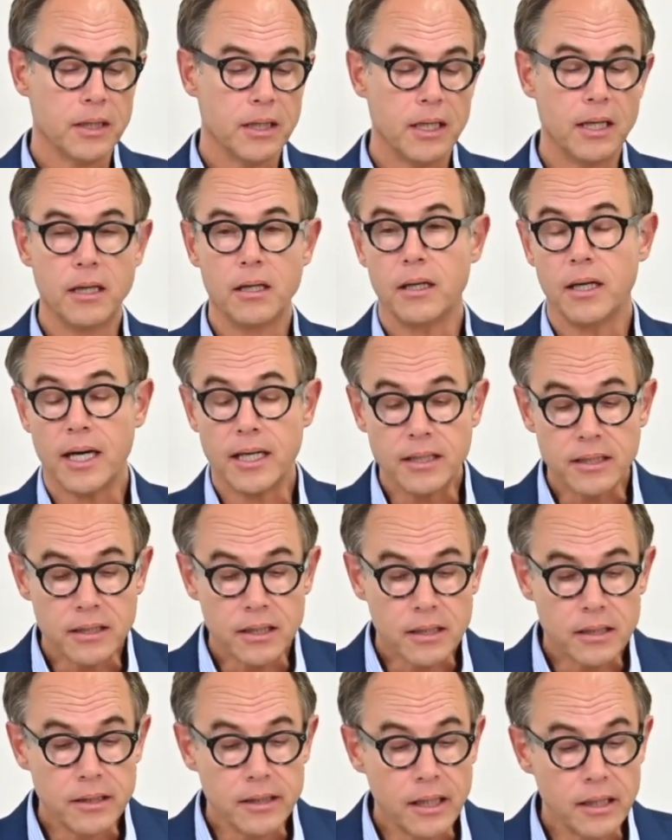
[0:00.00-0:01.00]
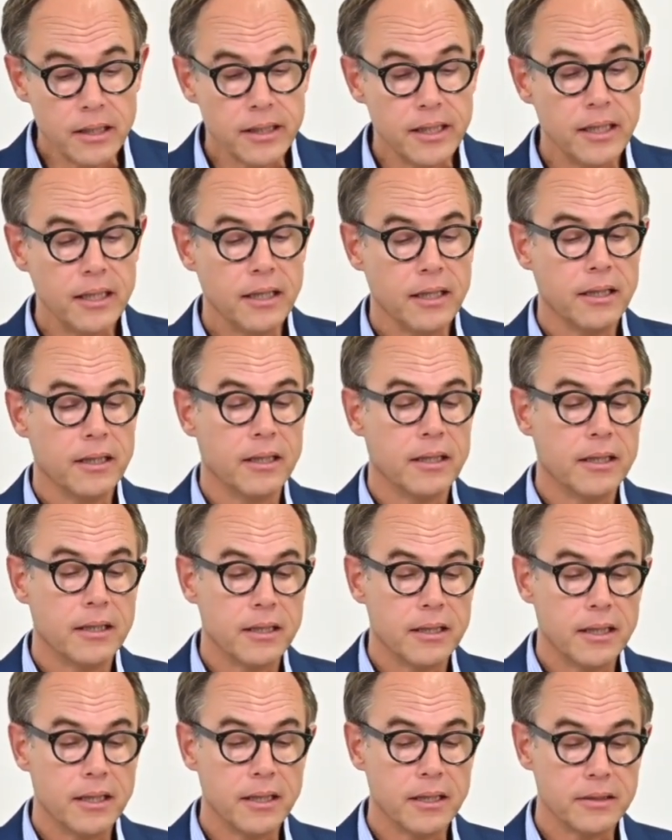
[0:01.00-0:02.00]
And clearly,
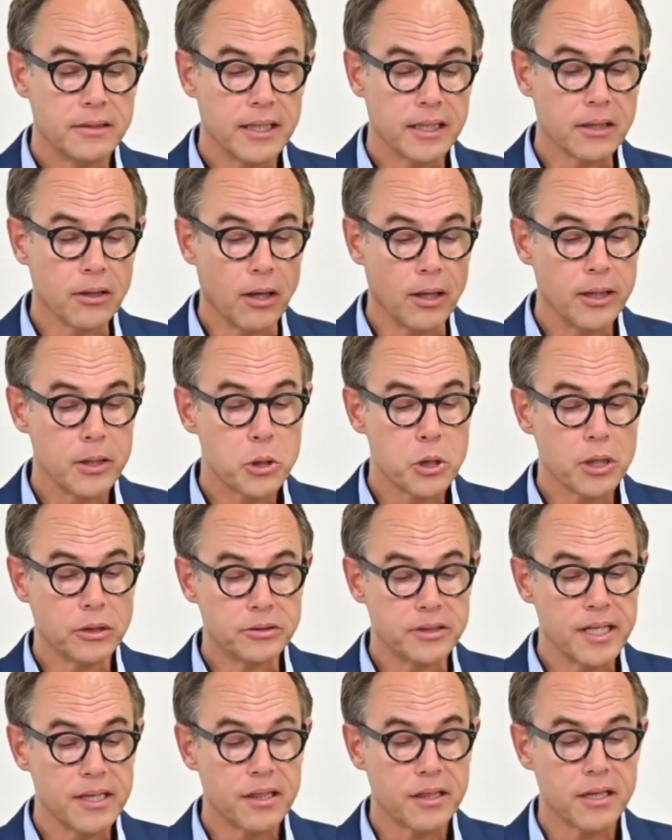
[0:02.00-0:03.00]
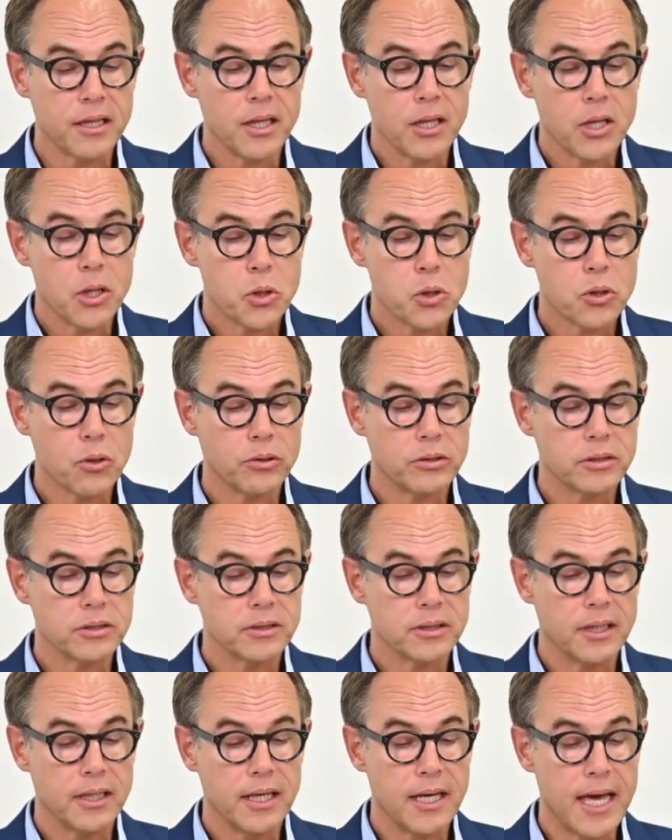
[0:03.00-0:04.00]
technology risk should
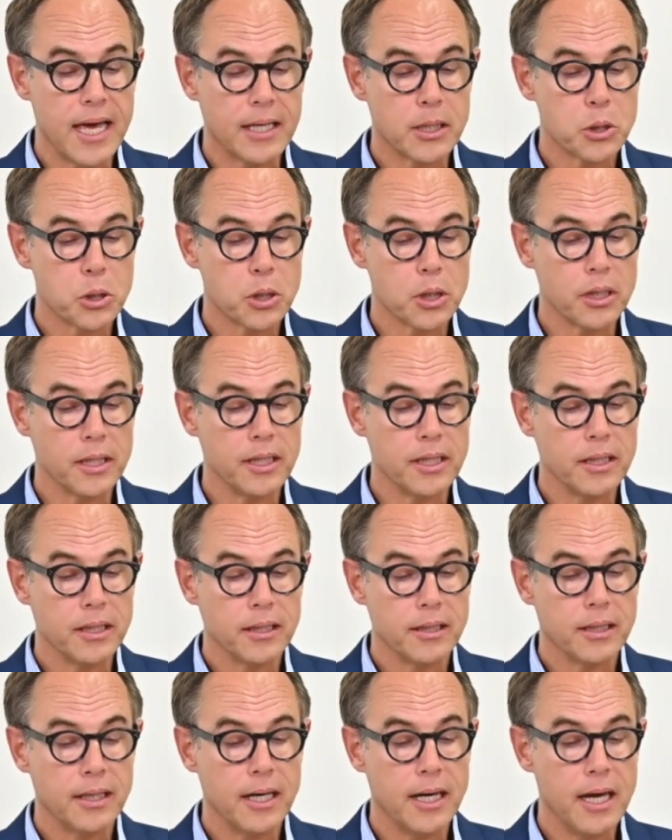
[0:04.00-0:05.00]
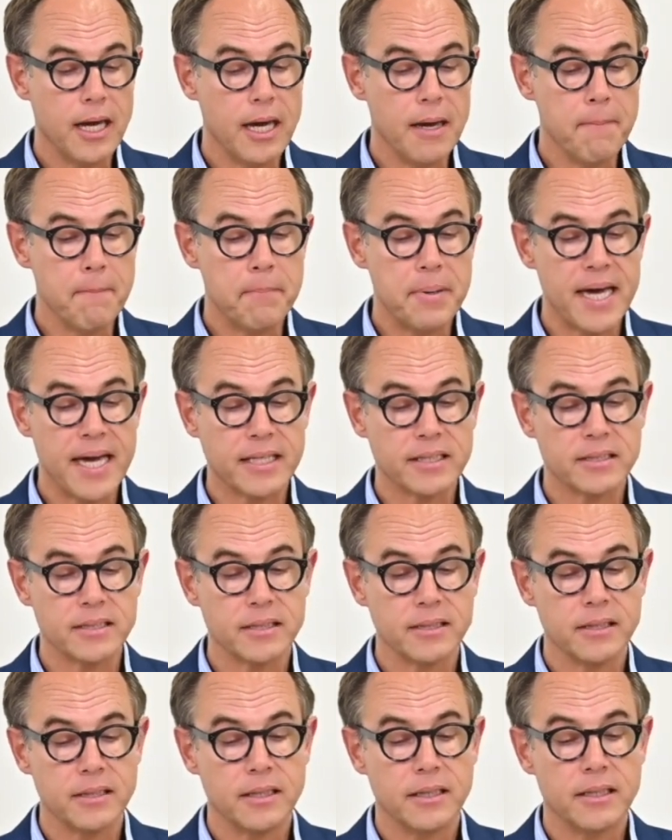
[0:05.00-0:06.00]
actually
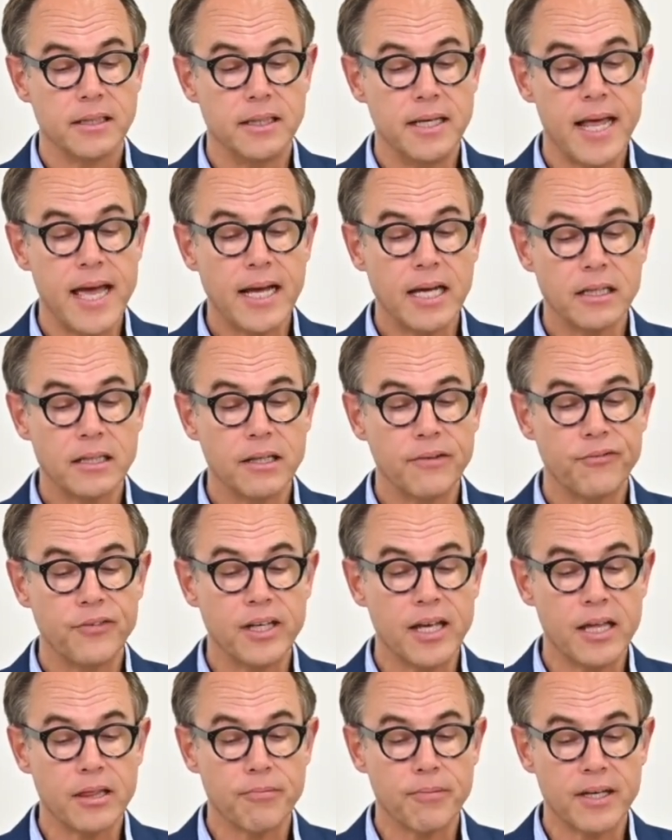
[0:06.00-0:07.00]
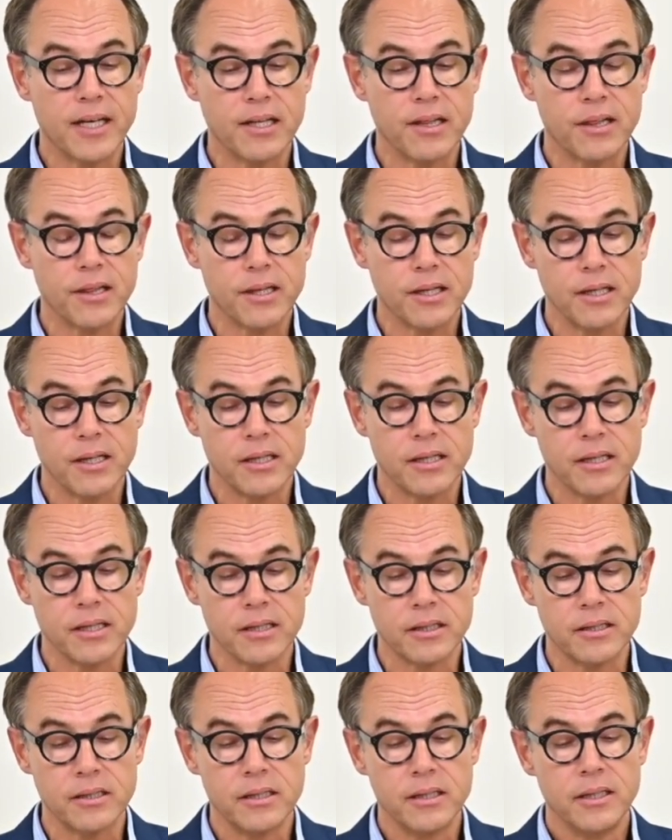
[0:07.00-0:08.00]
impact negatively, as we can see
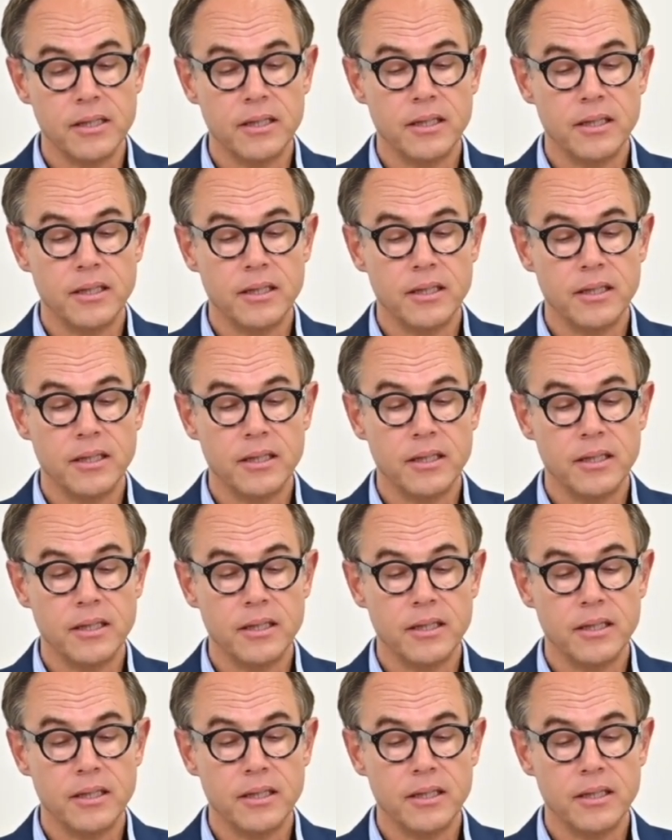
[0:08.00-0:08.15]
here,